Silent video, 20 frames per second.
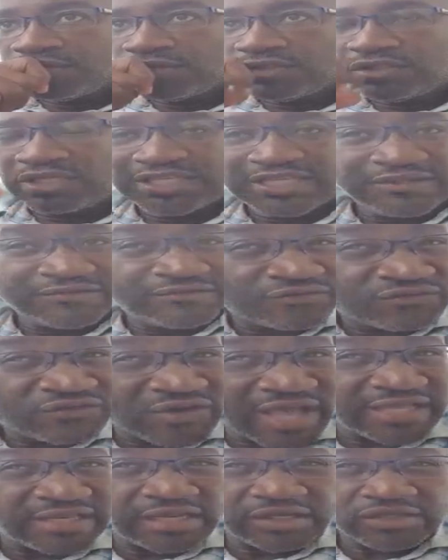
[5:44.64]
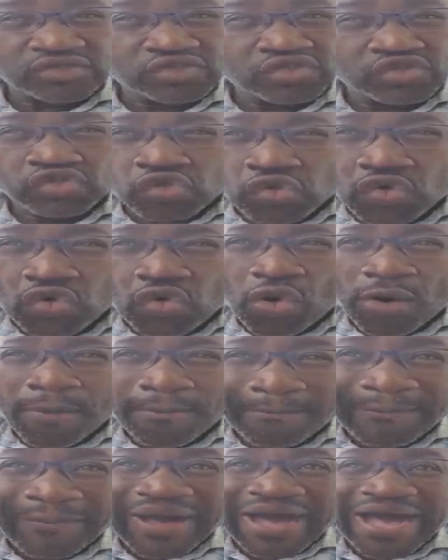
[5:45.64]
to divide us so
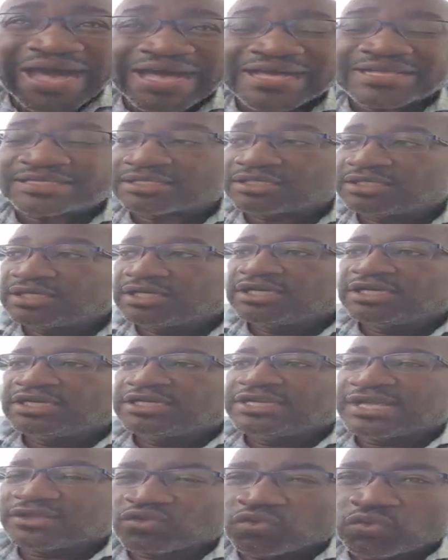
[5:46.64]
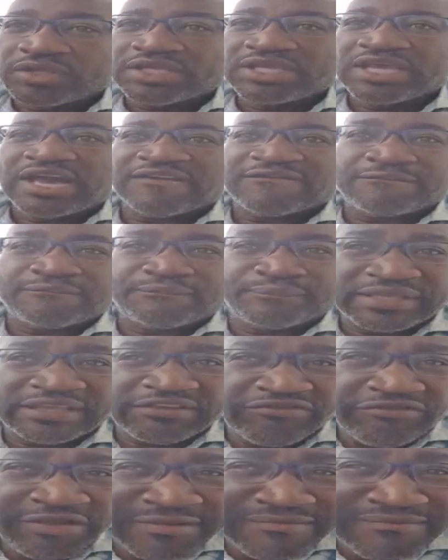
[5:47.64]
bad that we have
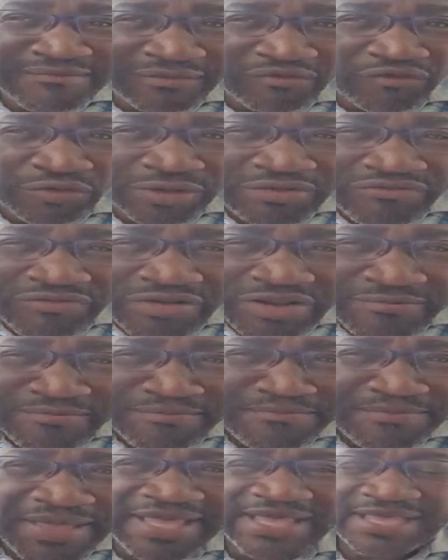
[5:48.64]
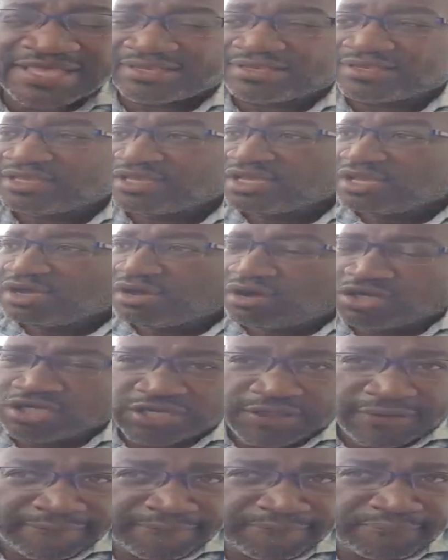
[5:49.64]
been, we remain on
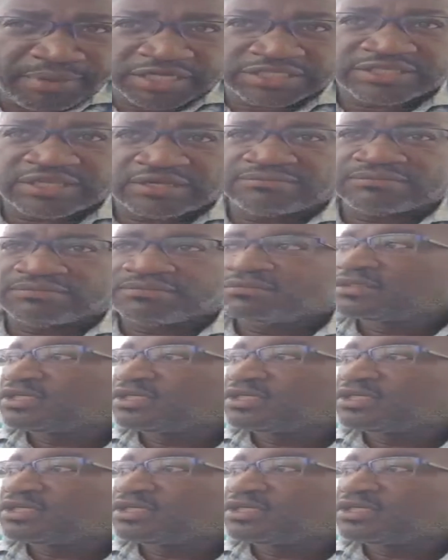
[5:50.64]
the bottom.